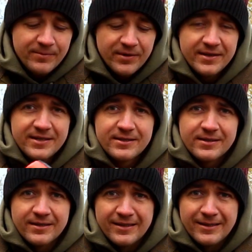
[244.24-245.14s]
but
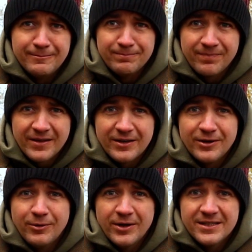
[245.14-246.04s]
this, I can
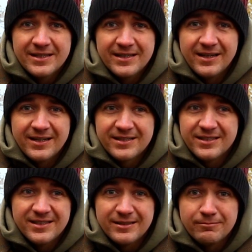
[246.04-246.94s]
quite easily cast
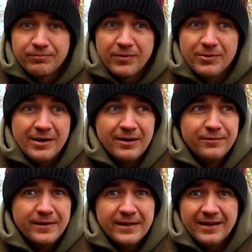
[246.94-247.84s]
it at, well, I
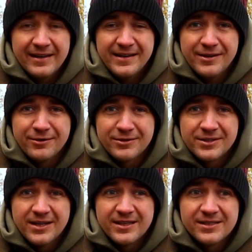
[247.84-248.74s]
think at Linear I was
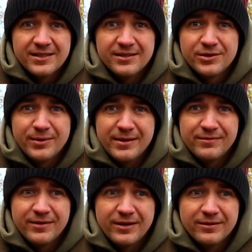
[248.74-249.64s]
casting
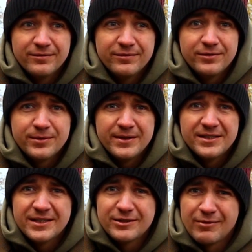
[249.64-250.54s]
25,
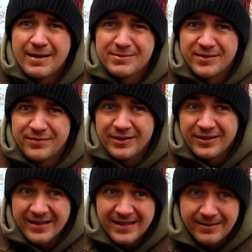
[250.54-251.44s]
26 wraps, something
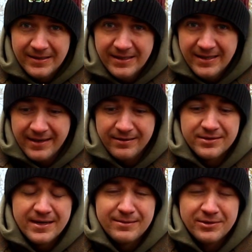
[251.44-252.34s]
like that, and it
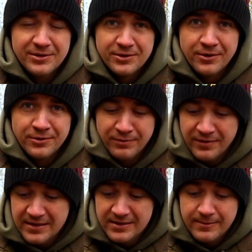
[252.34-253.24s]
was an absolute doddle with
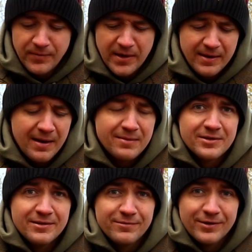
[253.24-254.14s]
this.
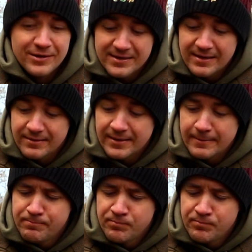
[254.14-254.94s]
Absolutely flies out there.